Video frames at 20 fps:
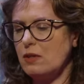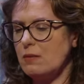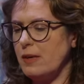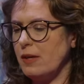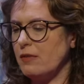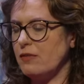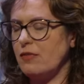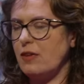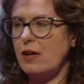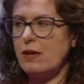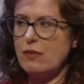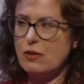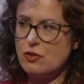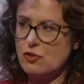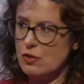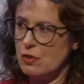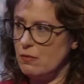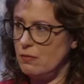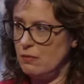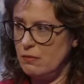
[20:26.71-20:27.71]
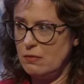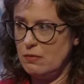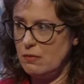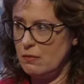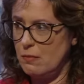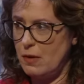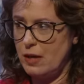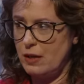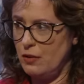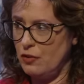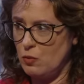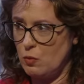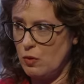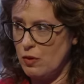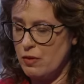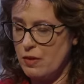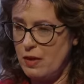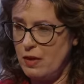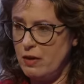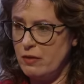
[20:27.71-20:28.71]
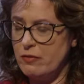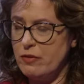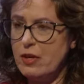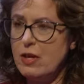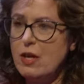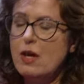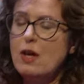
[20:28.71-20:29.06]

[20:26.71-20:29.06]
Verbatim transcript: about 500 miles worth of.